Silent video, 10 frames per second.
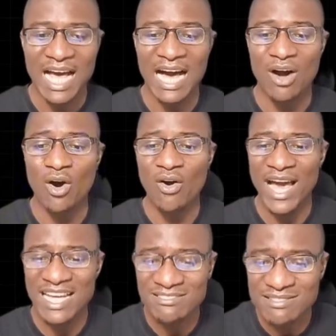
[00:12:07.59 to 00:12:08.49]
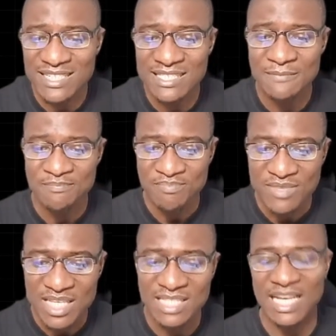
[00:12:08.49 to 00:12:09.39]
are all entering
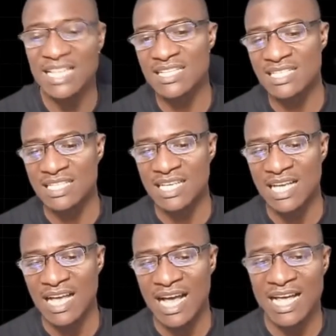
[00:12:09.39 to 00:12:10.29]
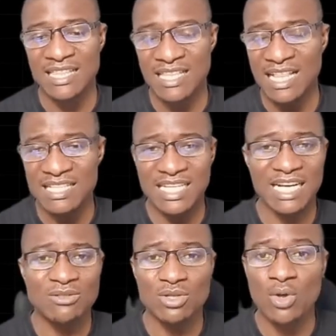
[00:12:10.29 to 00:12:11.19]
this LED, and the LED
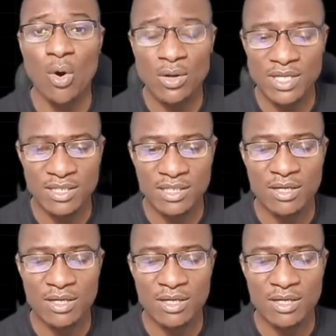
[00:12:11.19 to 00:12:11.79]
cannot hold it.